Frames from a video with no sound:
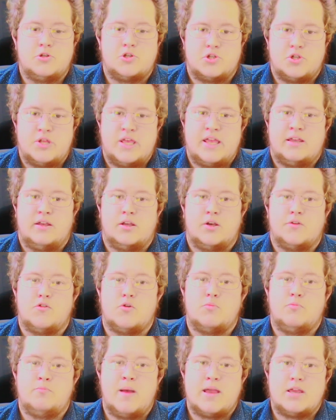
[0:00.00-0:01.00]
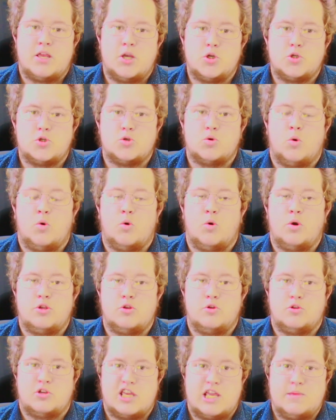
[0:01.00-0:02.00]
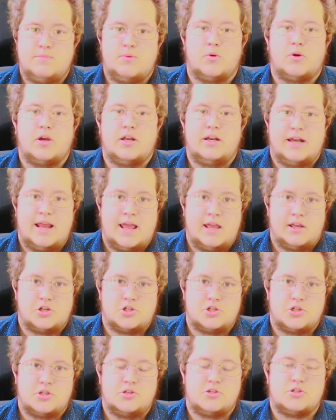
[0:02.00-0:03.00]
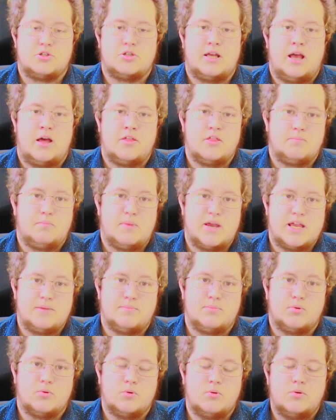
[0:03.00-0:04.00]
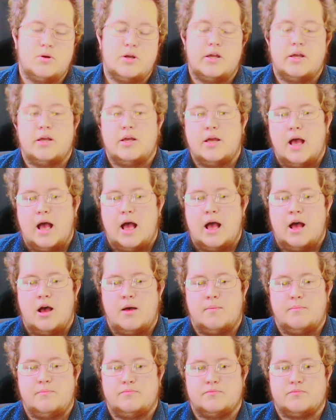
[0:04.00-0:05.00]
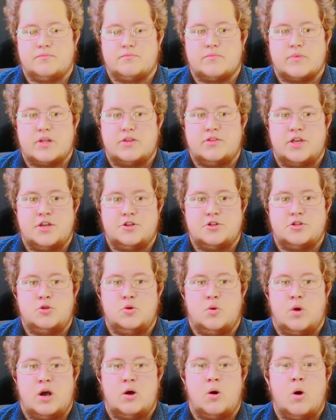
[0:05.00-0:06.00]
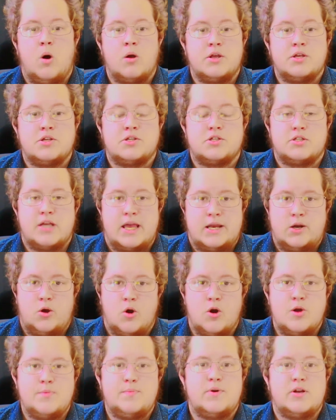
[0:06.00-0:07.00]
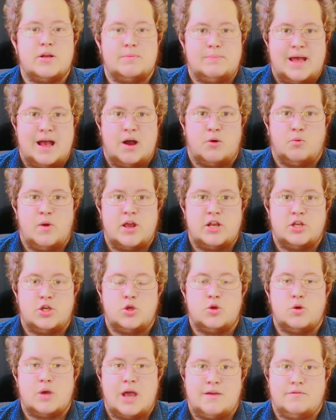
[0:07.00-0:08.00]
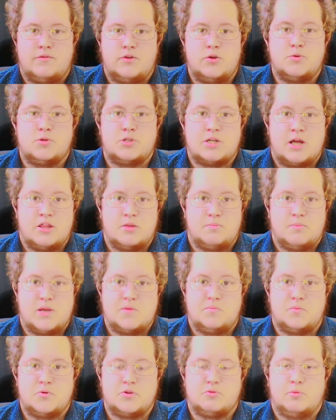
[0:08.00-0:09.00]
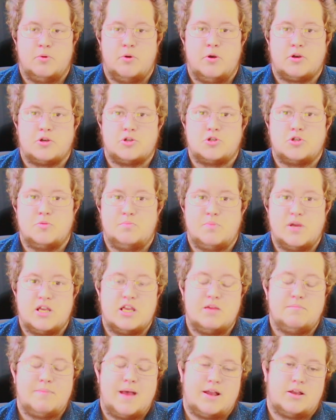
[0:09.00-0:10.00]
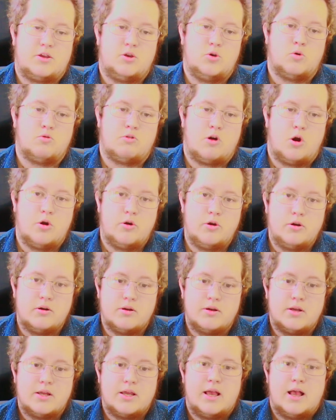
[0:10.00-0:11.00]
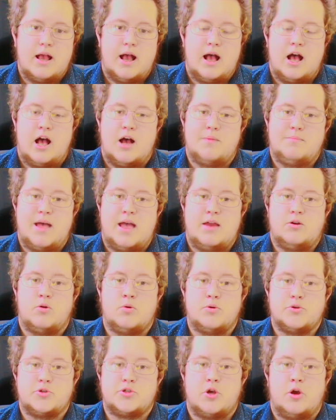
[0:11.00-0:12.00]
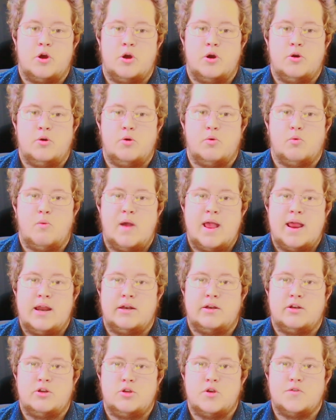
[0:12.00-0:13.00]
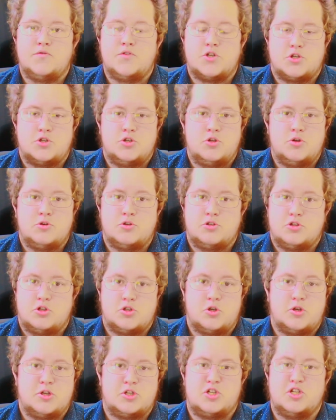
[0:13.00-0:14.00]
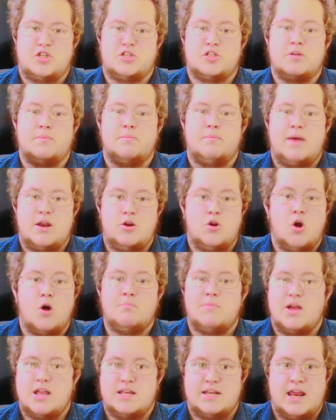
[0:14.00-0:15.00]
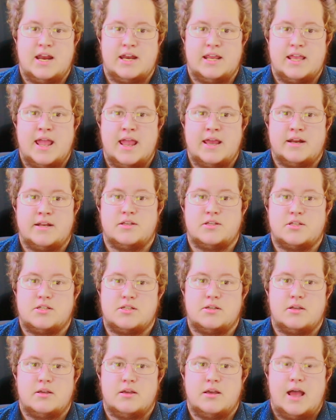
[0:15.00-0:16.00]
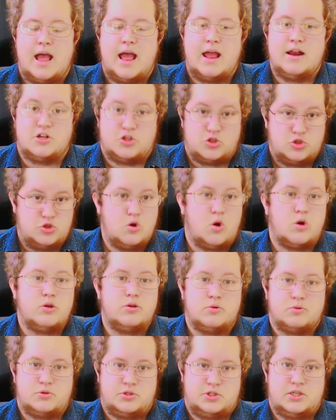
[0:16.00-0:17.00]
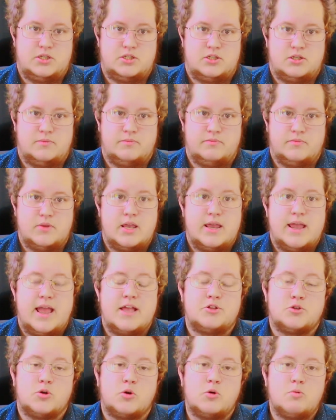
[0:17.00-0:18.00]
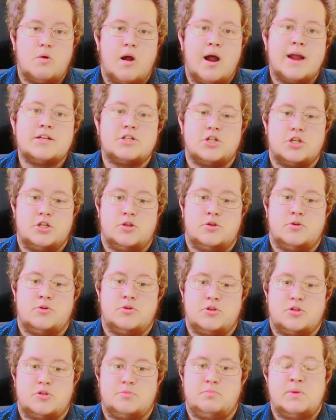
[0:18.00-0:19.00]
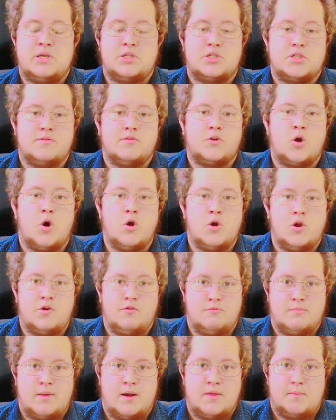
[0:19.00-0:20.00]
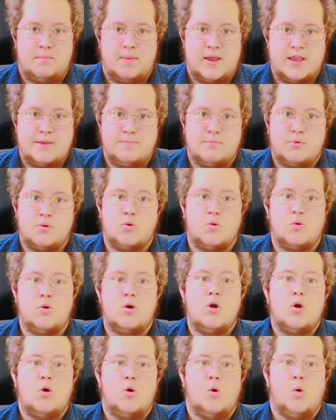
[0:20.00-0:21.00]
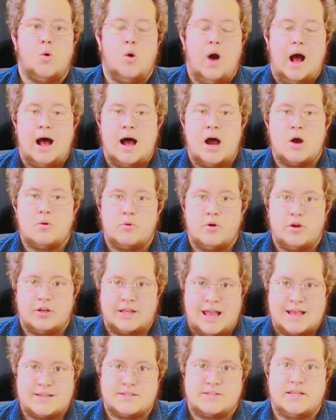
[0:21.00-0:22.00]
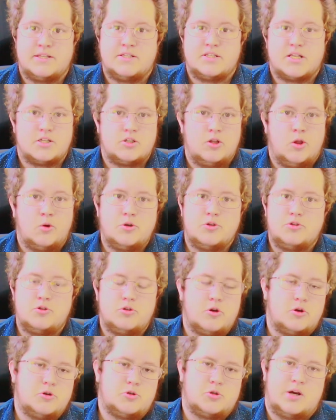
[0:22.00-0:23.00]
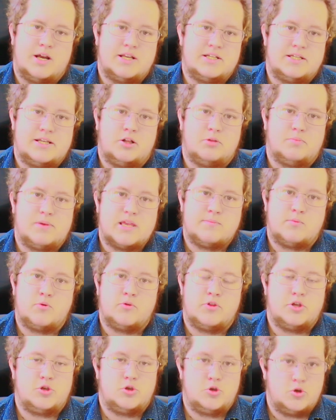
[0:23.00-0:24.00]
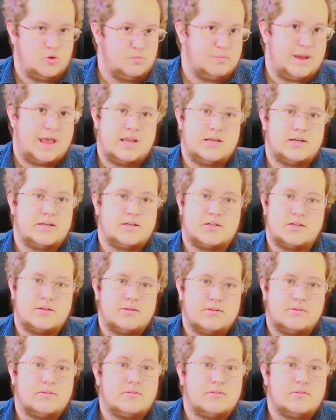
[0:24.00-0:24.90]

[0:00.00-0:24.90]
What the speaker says: thing for making sure you keep your connections to other people, that you are honest and open about when you have used other people's work to piggyback your own, and also when you've just used just the system and not made any edits and it's not your system. It's alright to use bits of code from other people or artwork assets as long as you don't try and tell people that you made it.